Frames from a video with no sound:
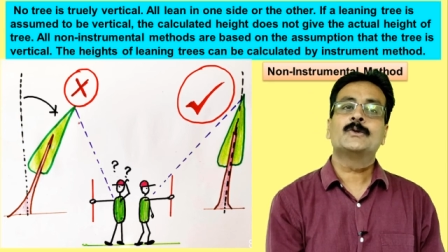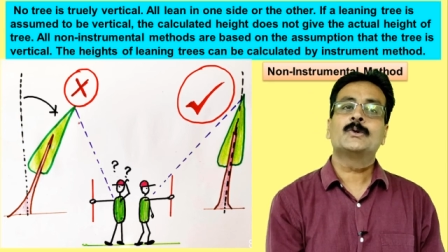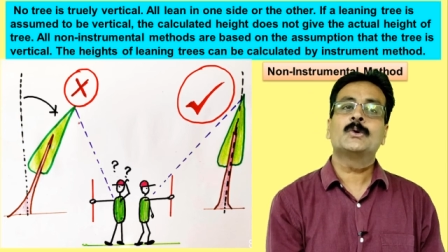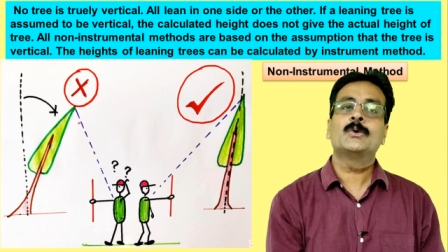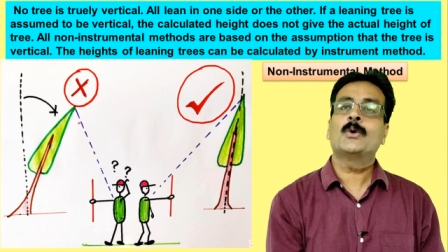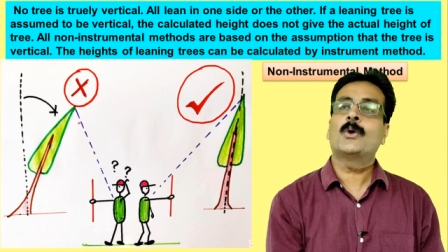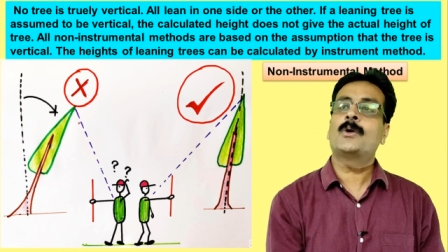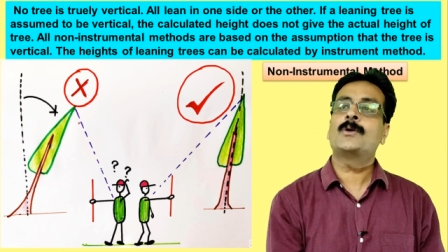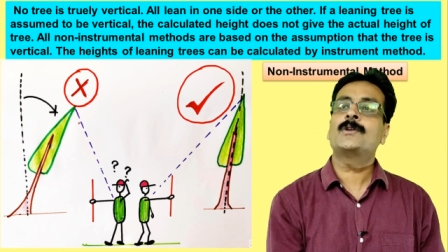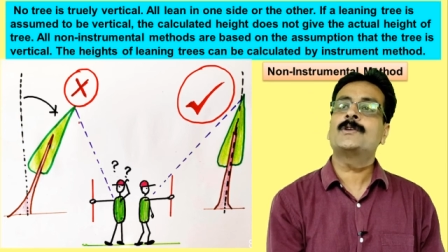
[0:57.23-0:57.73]
so
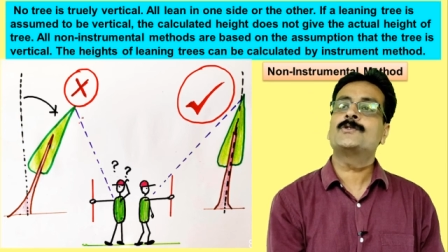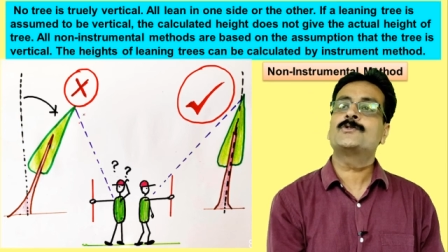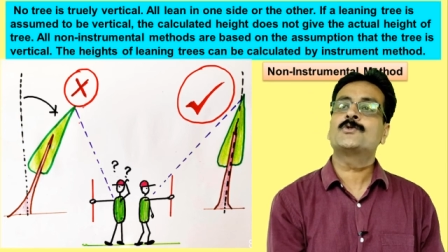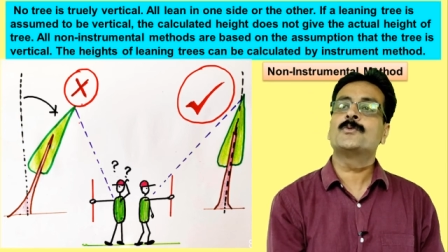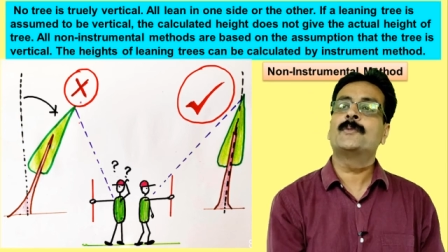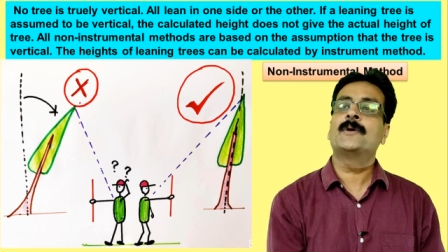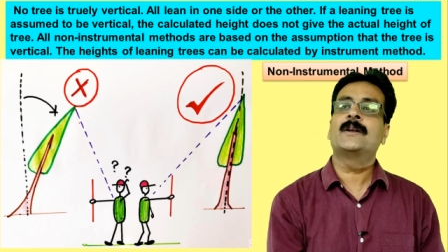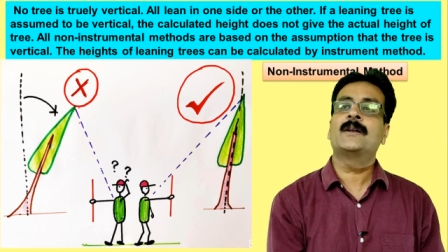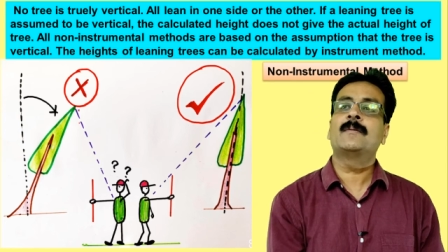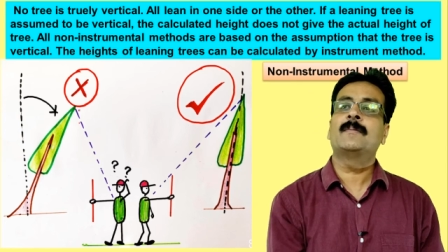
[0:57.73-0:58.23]

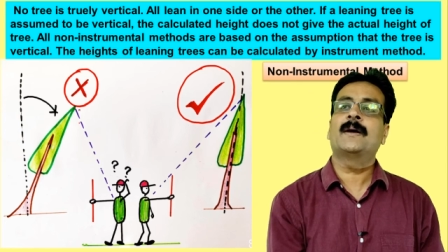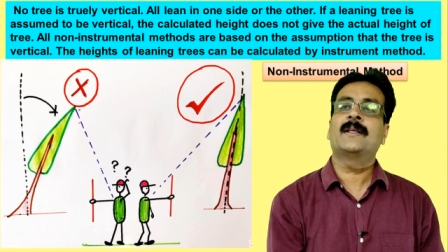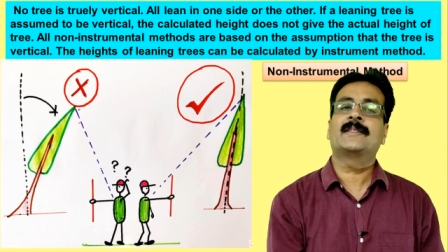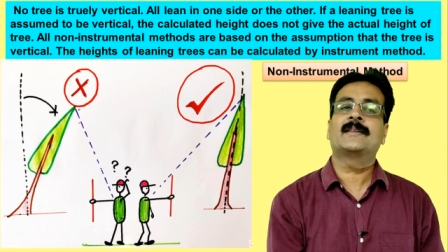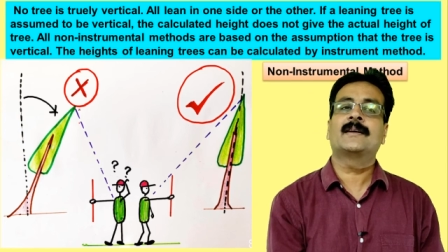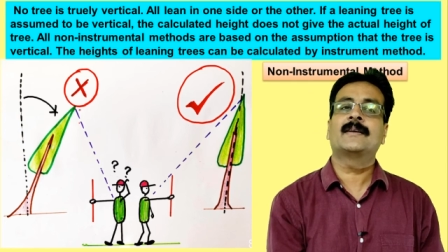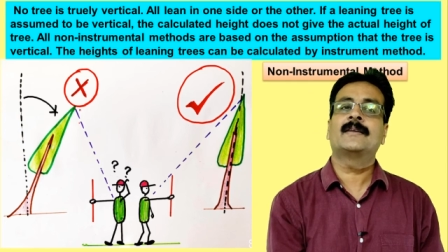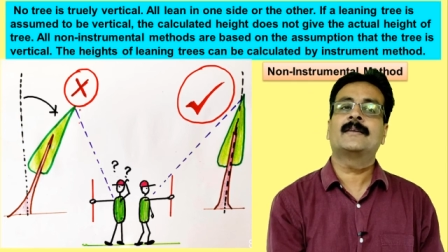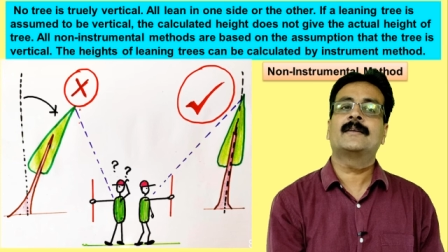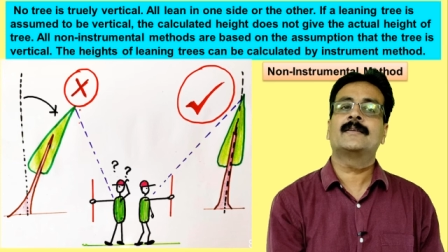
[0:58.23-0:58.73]
non-instrumental
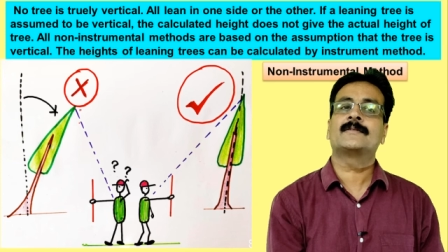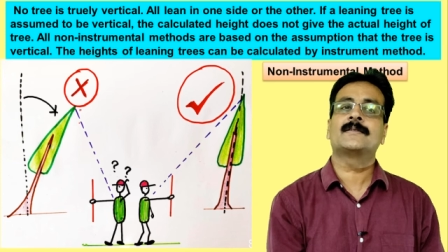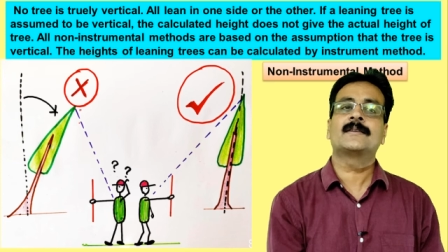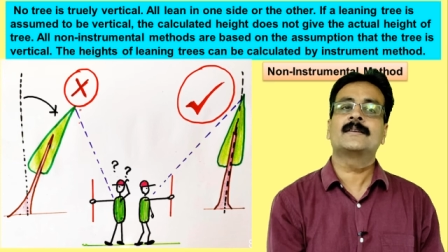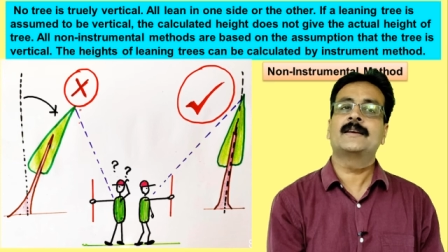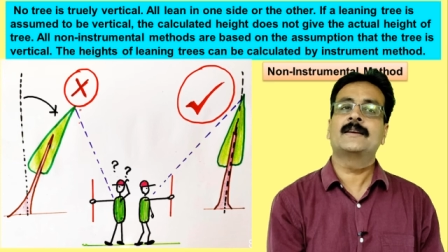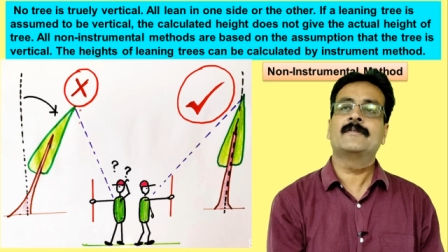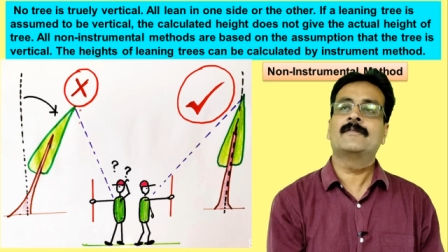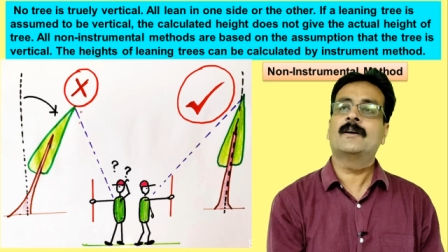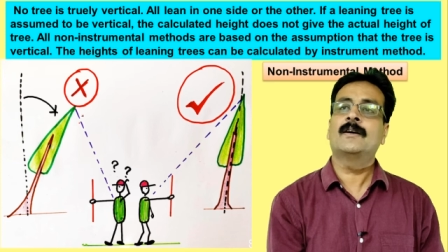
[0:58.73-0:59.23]
method doesn't
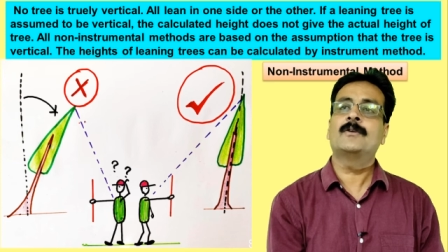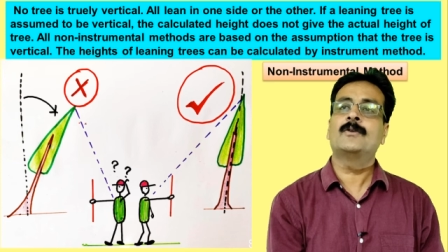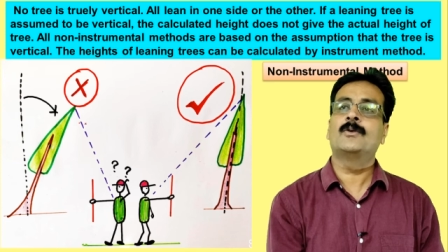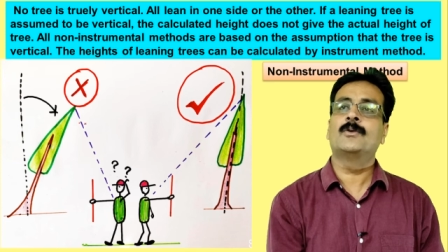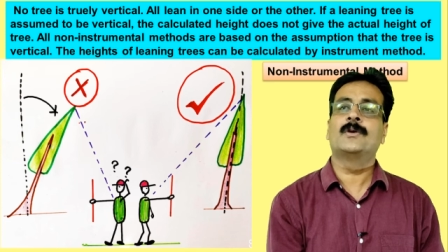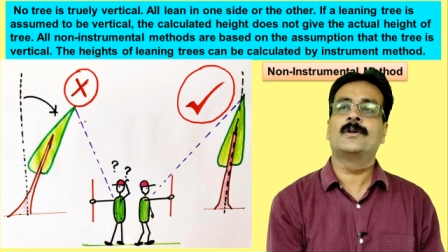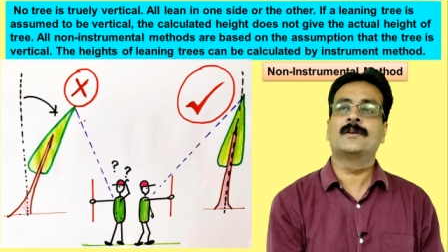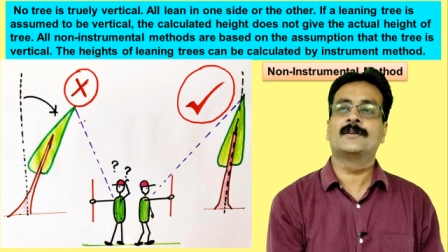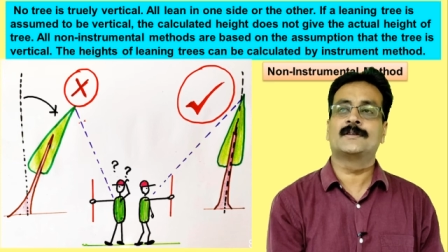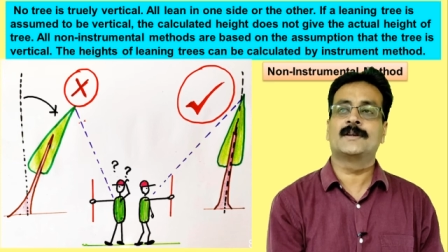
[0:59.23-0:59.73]
give a
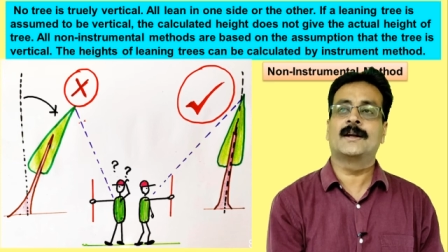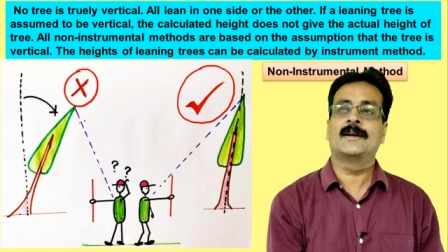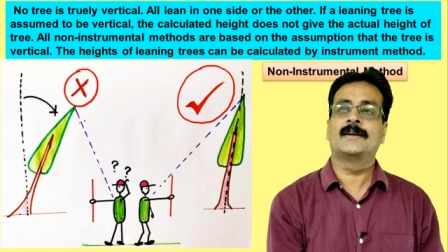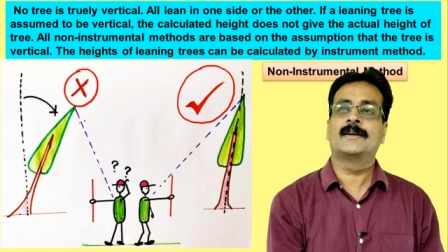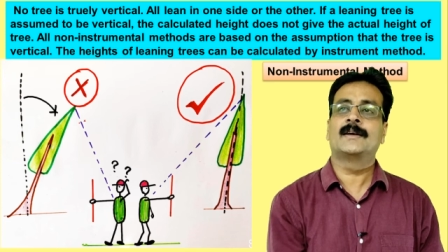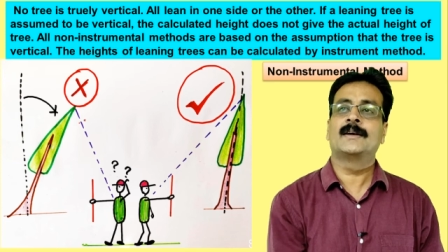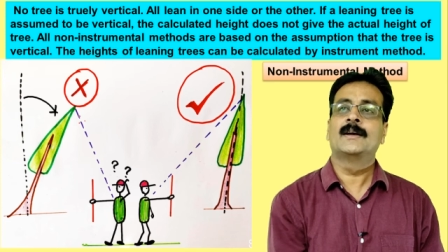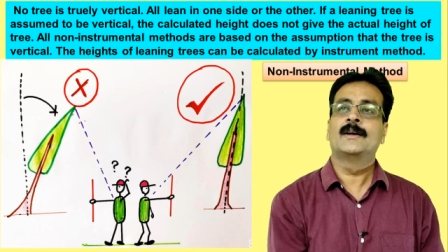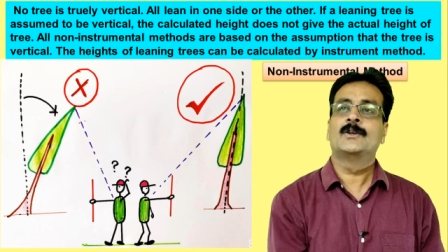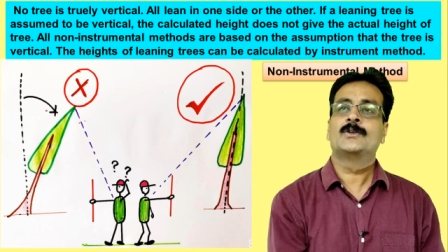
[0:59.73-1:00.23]
good result